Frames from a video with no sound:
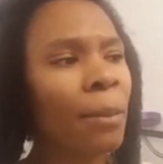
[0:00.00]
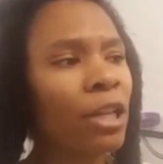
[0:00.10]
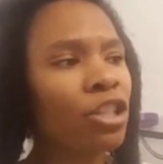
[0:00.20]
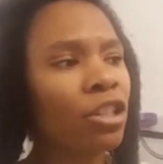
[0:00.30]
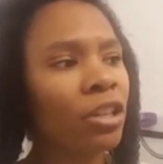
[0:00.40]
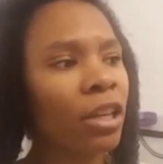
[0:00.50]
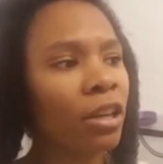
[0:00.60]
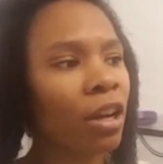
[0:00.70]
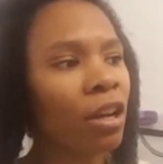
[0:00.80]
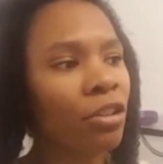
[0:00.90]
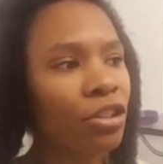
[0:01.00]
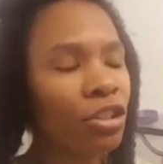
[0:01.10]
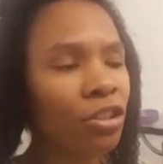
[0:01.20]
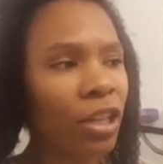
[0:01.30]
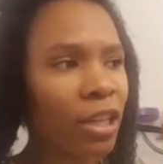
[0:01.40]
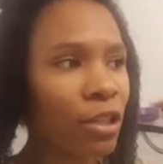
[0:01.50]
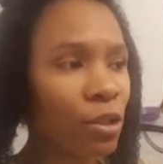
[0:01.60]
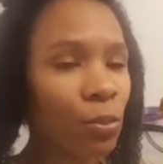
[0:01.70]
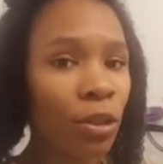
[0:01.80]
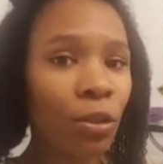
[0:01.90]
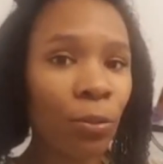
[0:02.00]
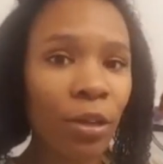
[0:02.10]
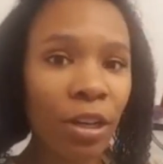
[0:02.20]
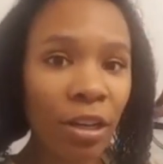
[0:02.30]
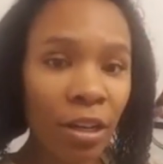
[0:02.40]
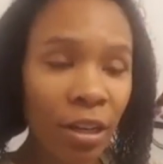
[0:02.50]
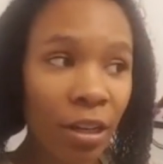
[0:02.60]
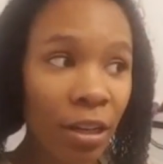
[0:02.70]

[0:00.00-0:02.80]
And make sure you're getting all the strands with the water.